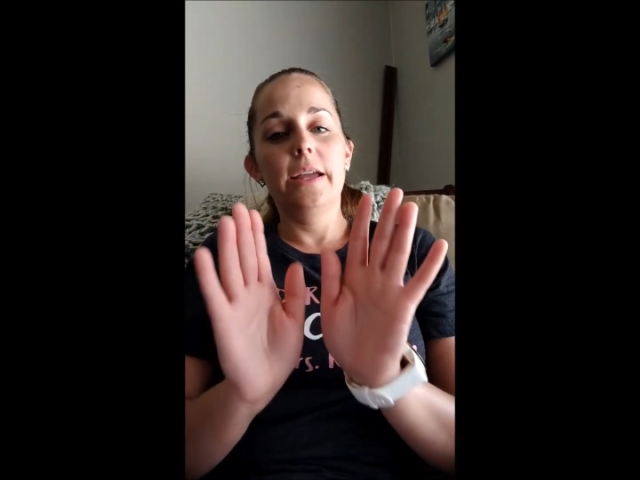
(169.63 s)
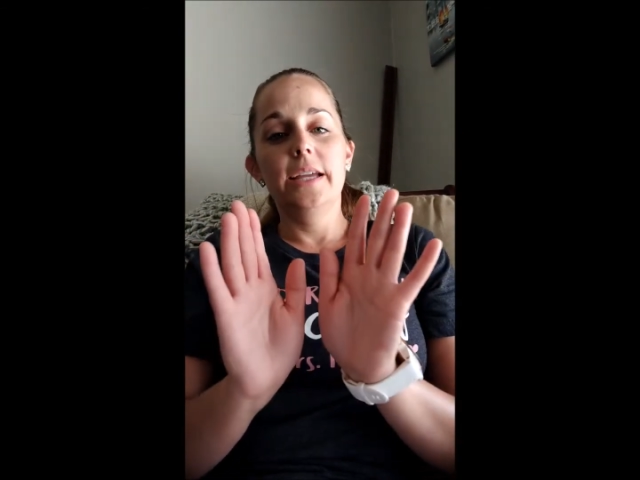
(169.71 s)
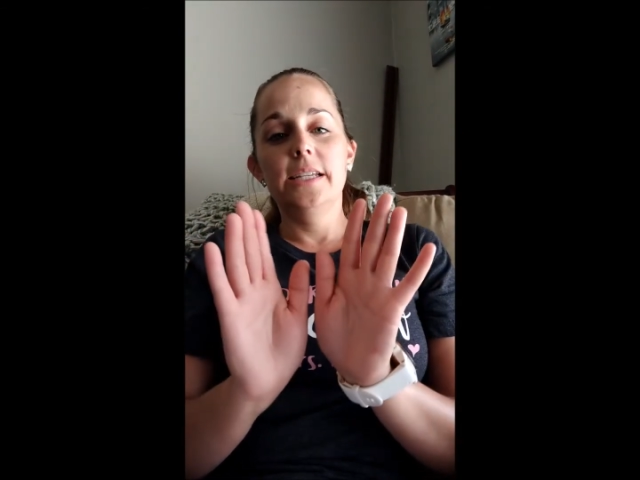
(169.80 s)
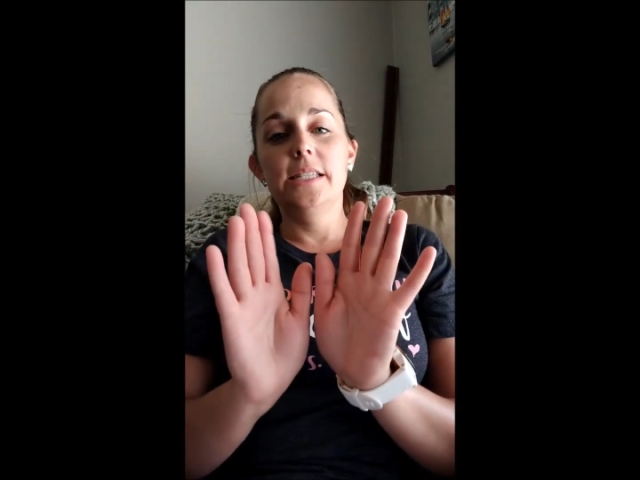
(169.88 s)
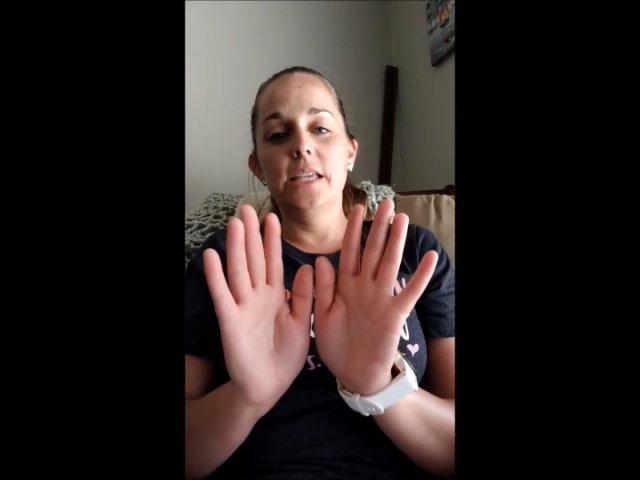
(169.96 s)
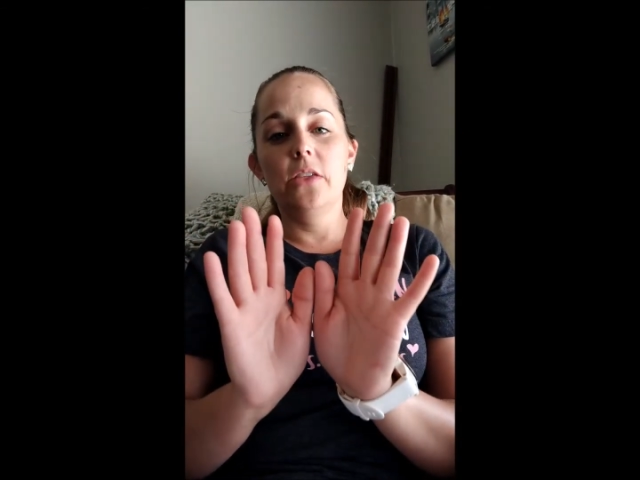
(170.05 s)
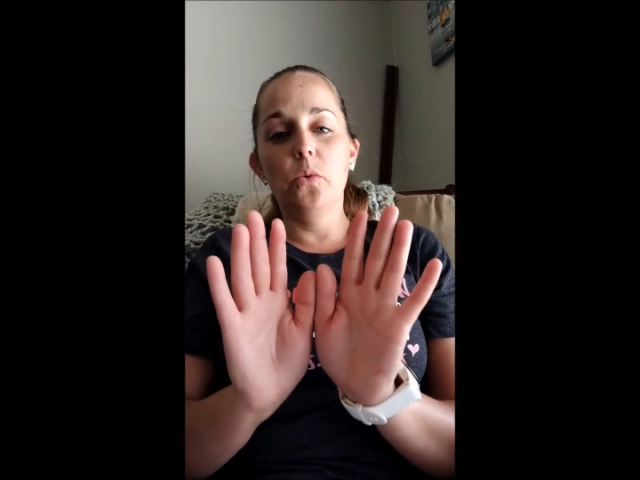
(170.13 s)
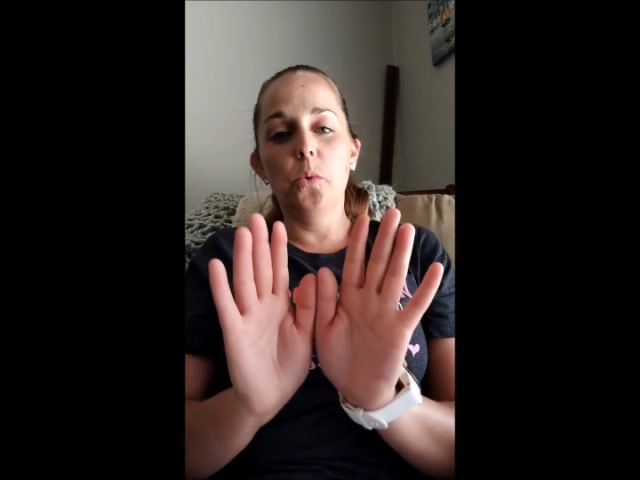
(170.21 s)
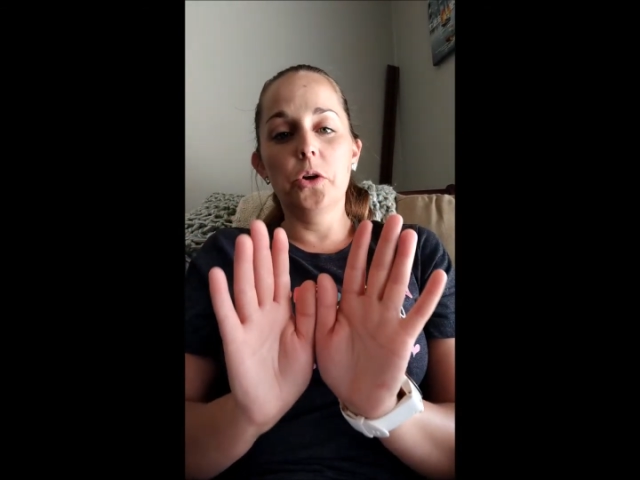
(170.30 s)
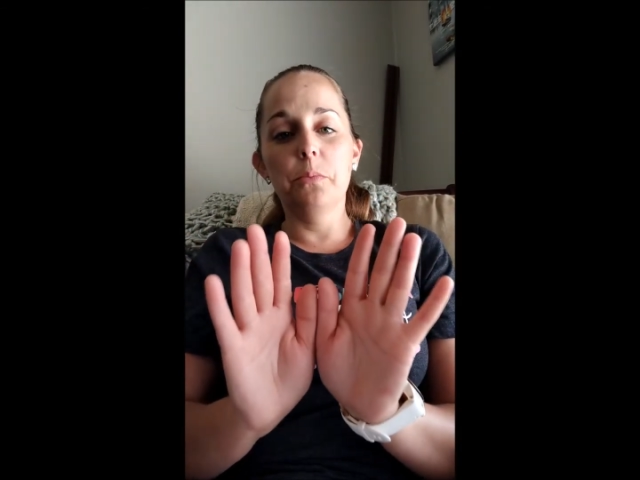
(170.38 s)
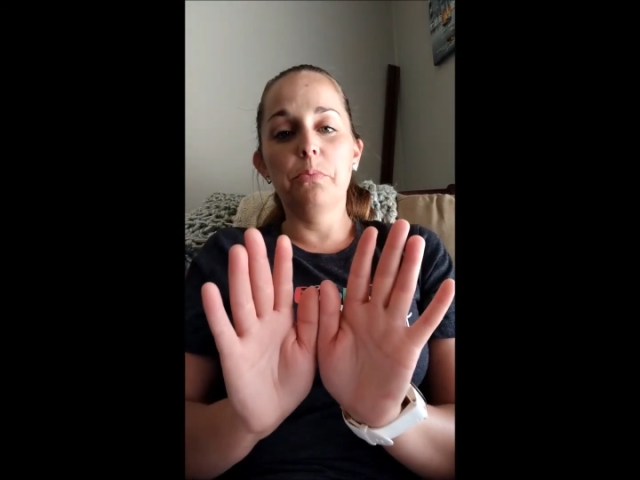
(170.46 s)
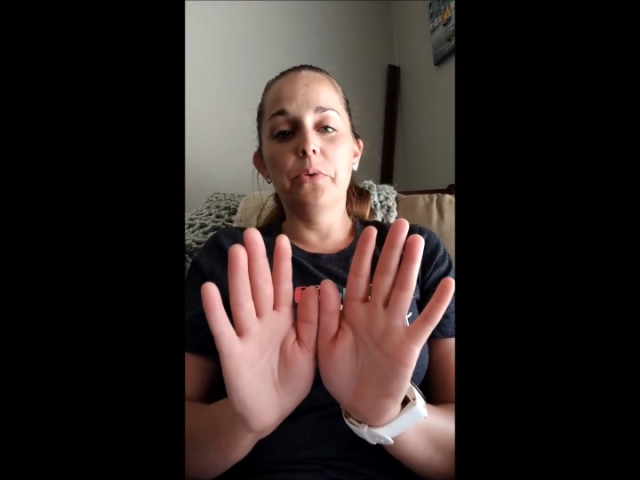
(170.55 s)
Say the
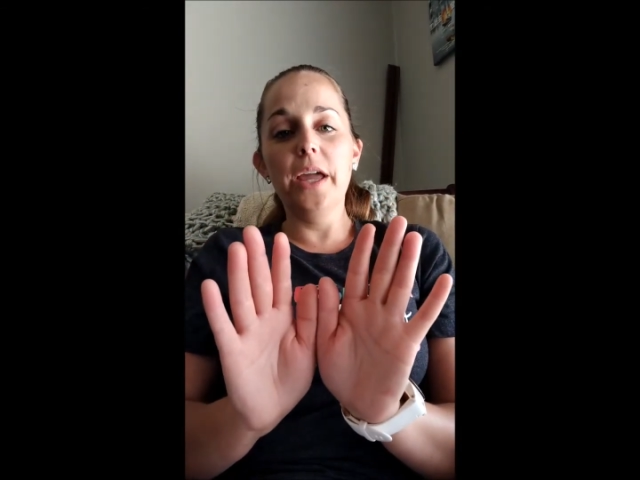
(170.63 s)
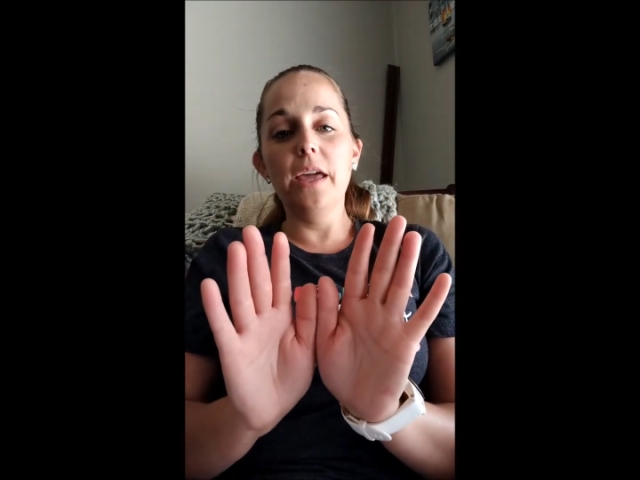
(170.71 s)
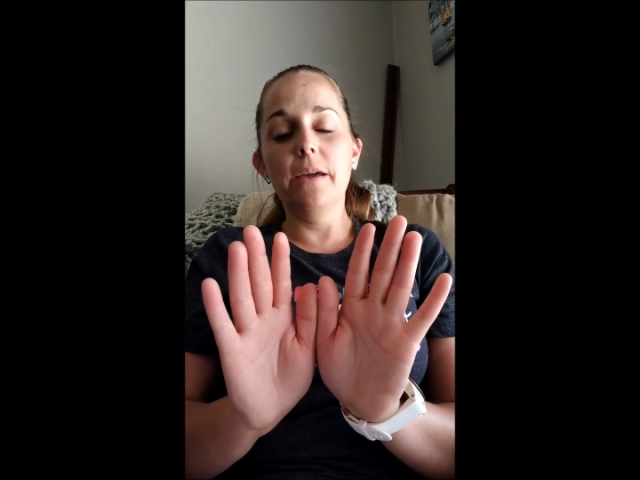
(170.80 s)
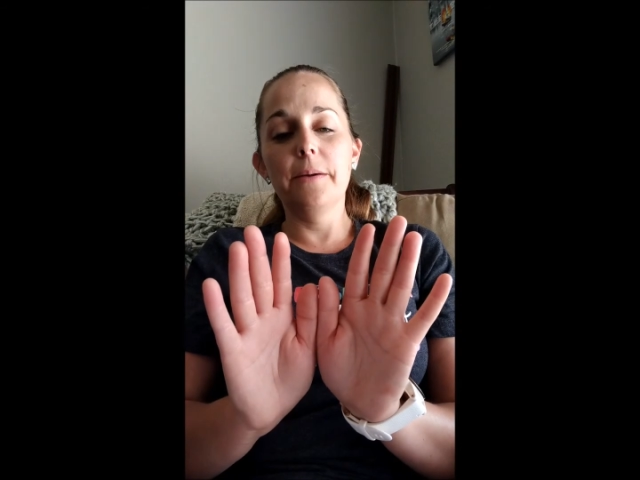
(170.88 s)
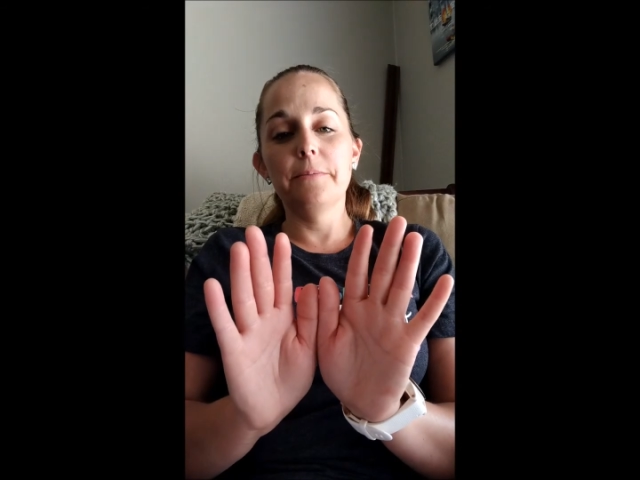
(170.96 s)
word brick.